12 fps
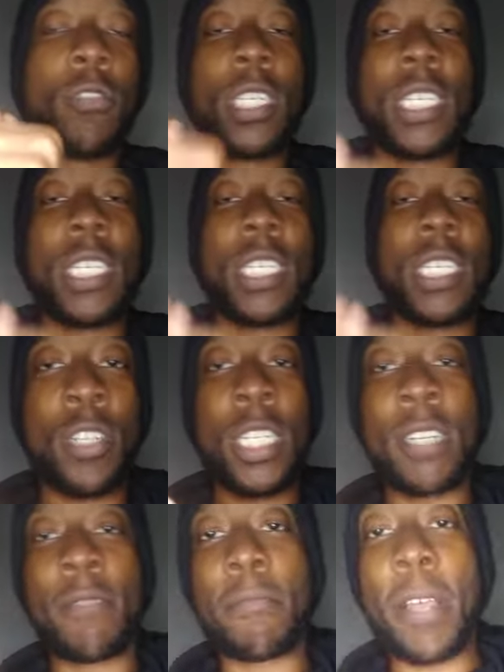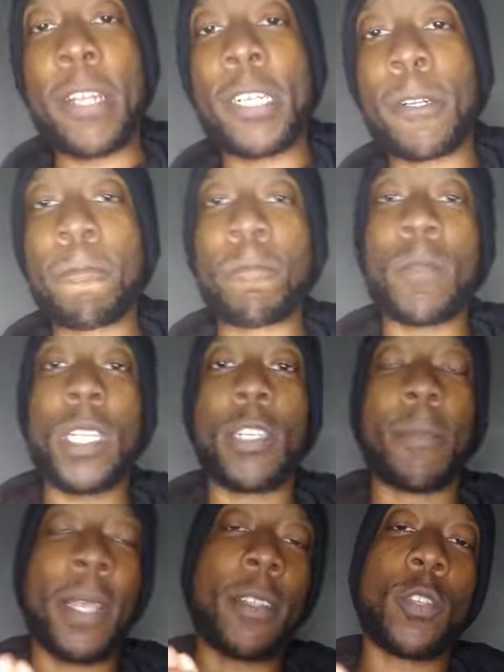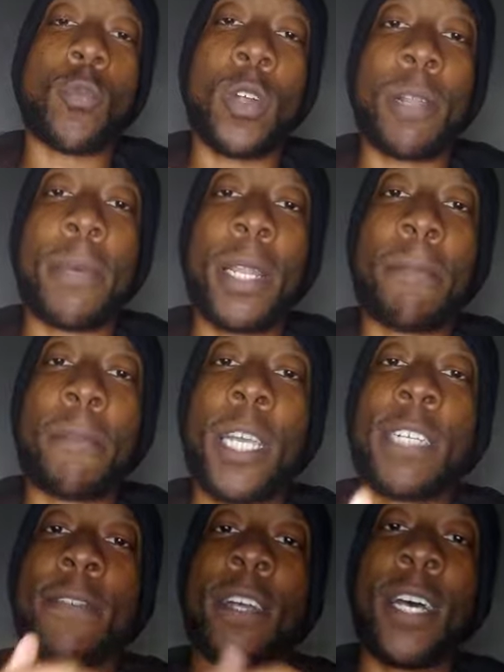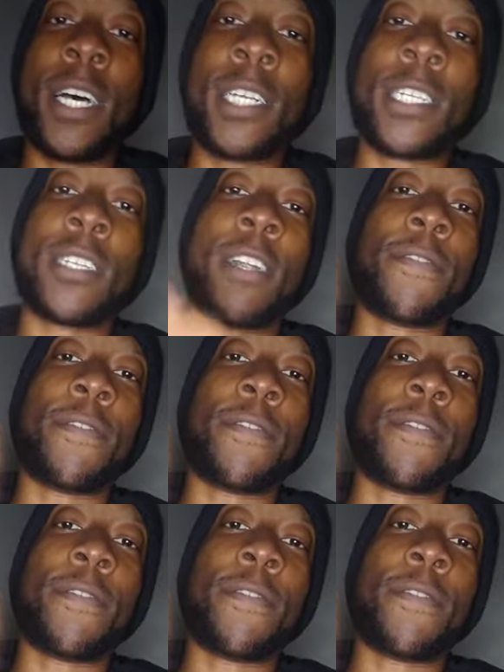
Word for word: Definitely let me know what other topics you want me to talk about. So I make this channel for you.